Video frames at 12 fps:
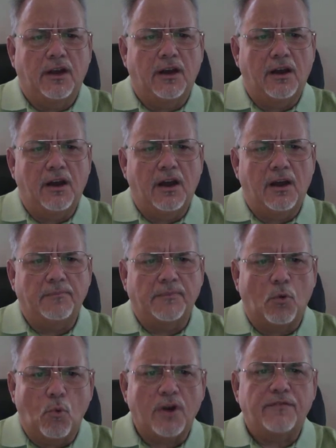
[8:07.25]

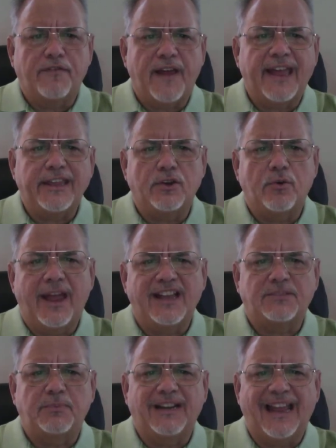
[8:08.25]
what value
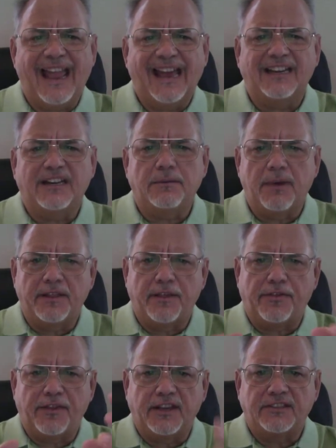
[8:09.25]
has been added by the
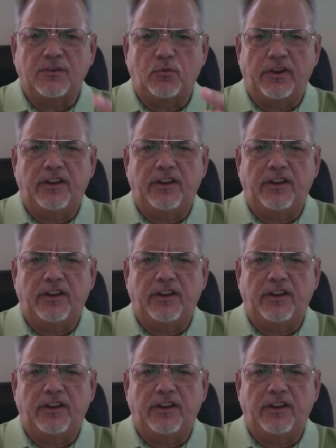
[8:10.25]
things that we